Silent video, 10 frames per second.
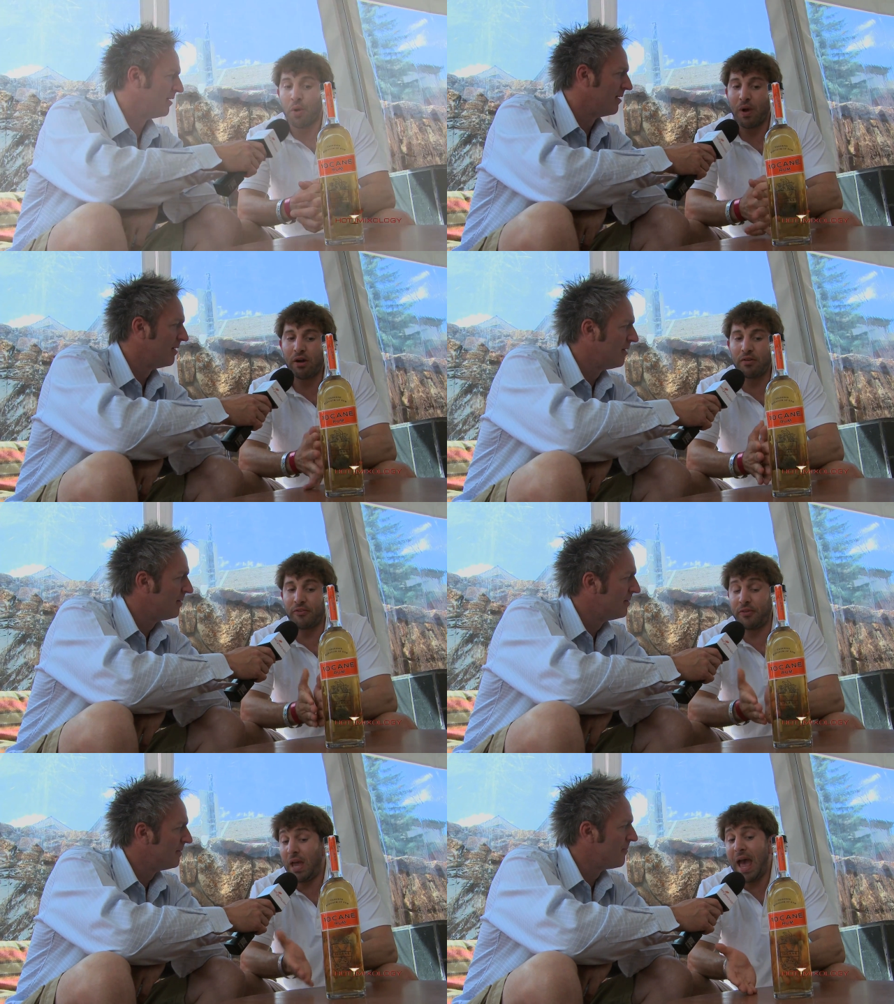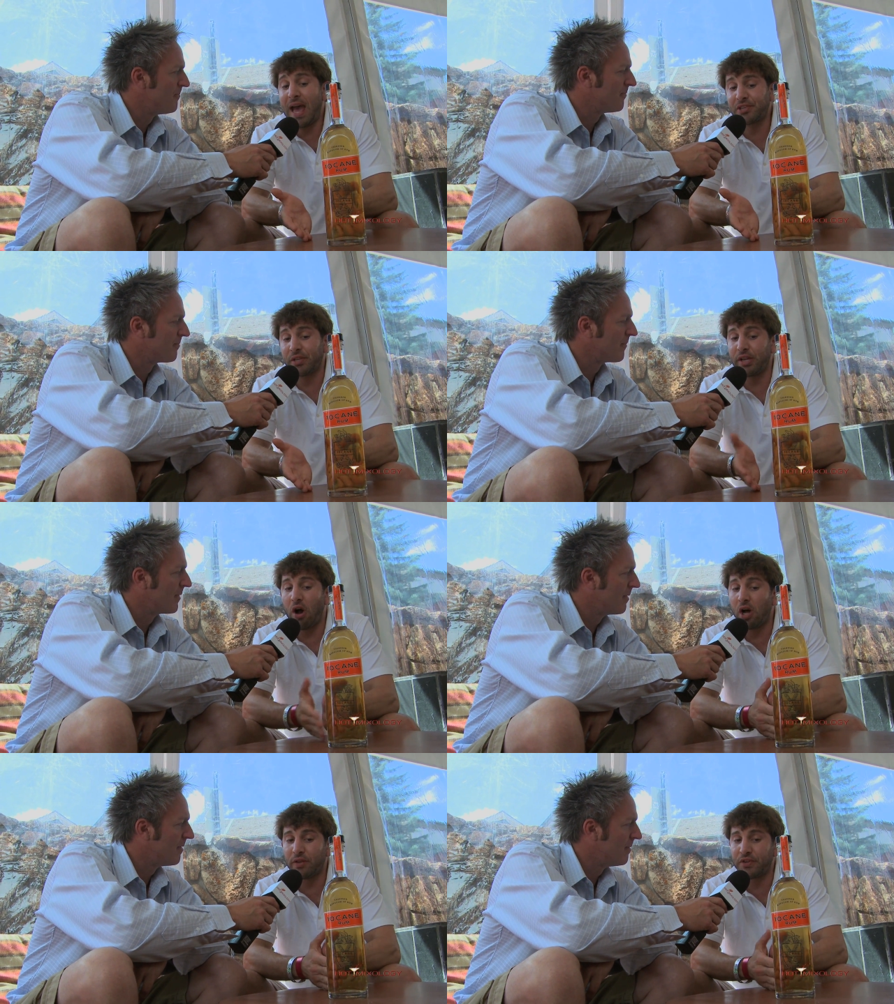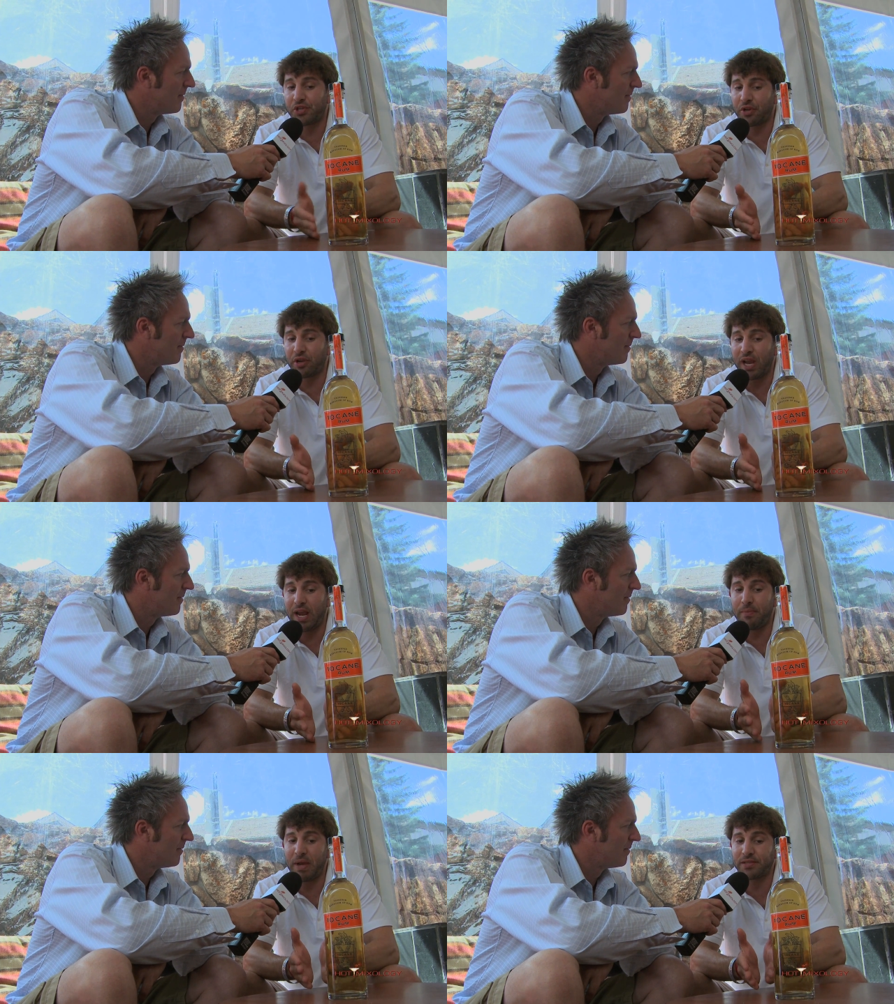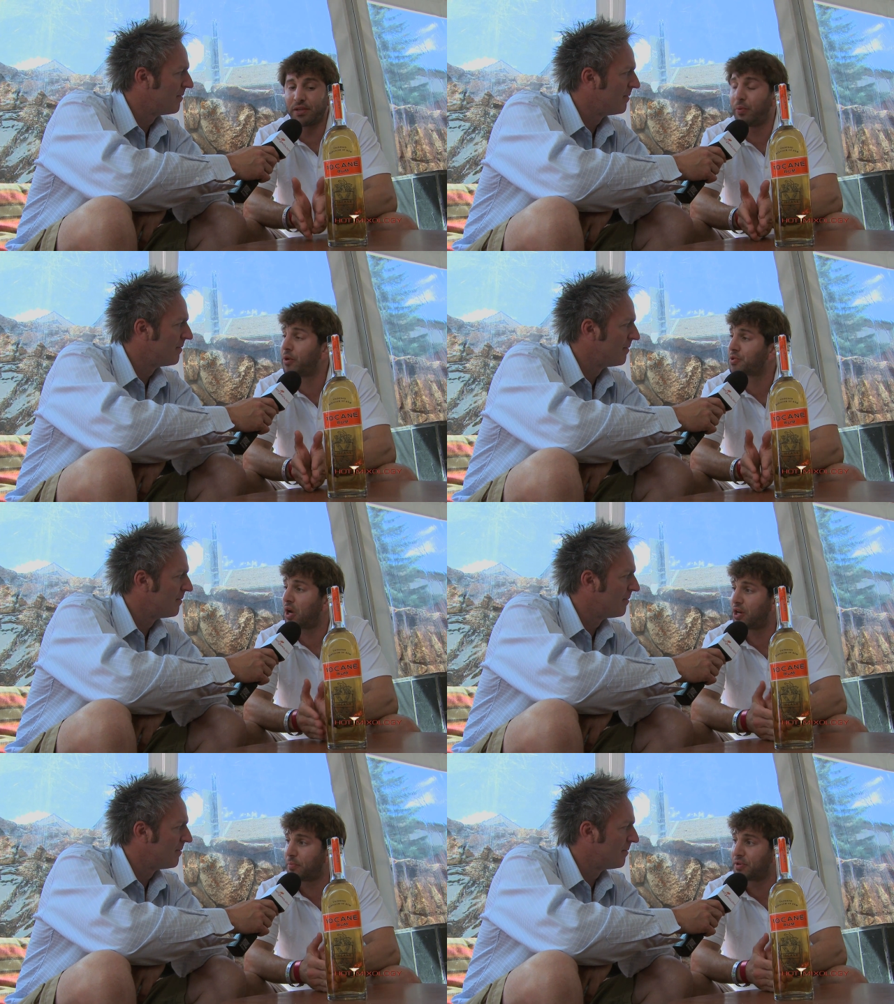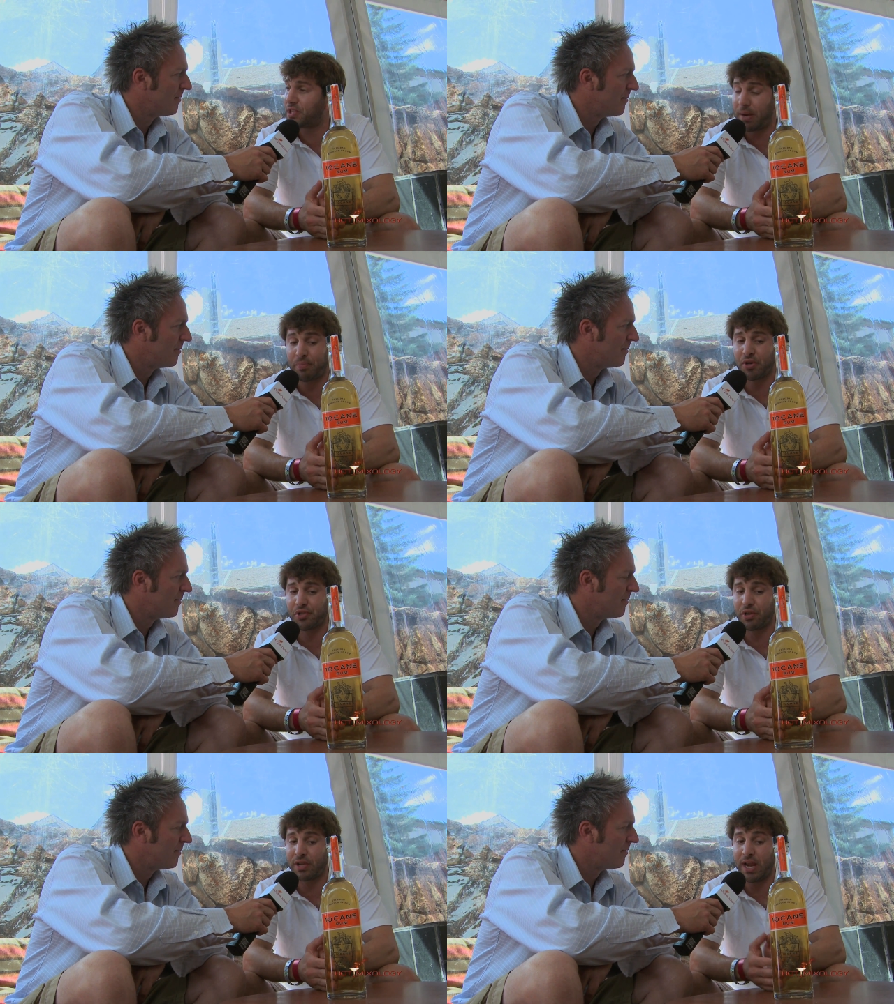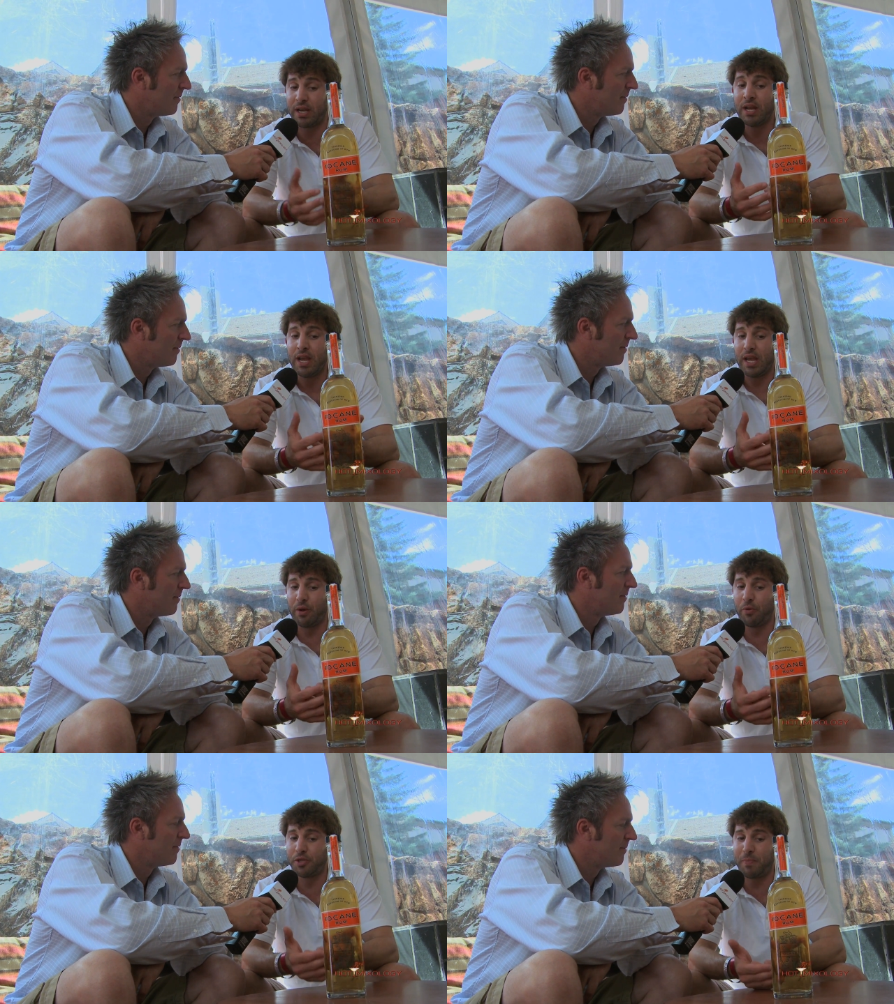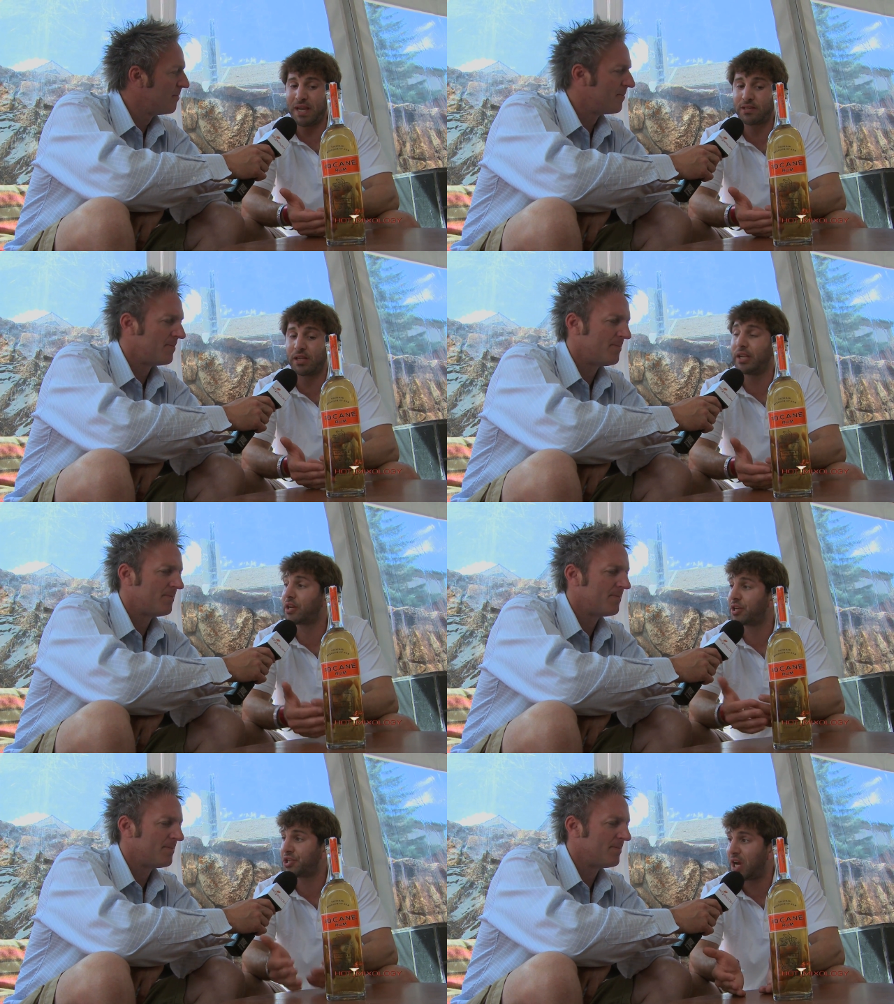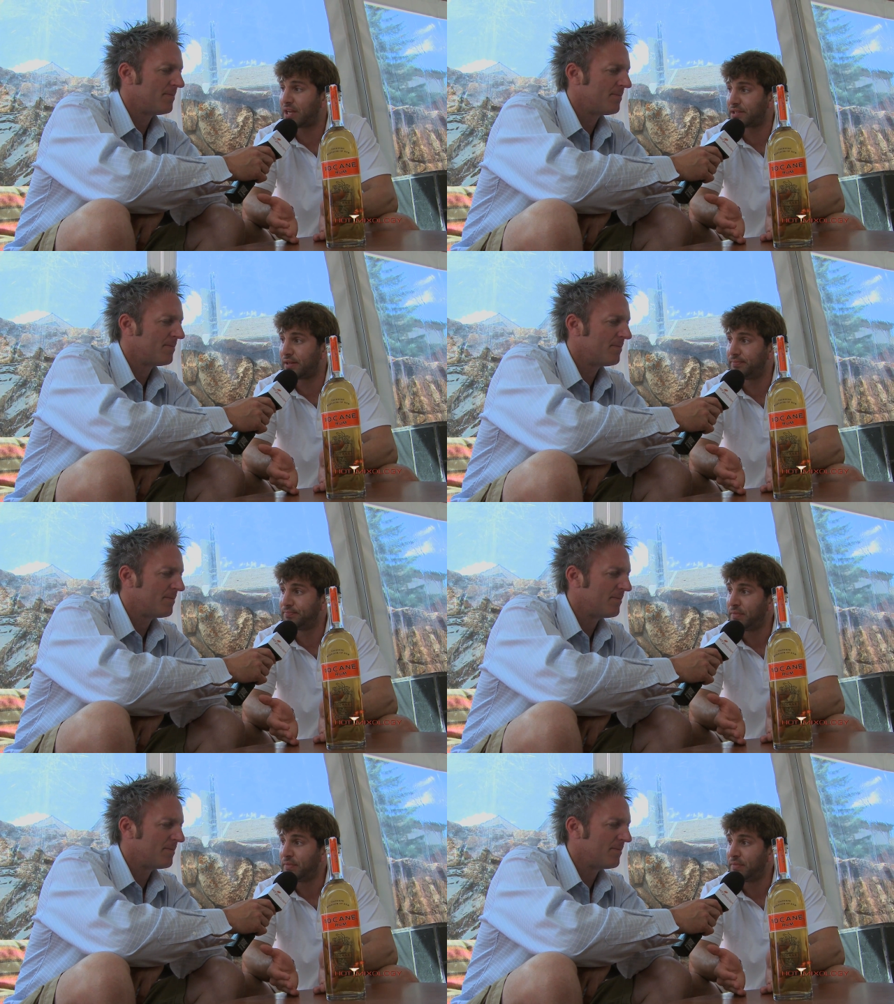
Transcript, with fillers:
Speaker 1: Well, actually, all of the sugarcane, basically, when it was 100% pure sugarcane, it was basically a cachaça.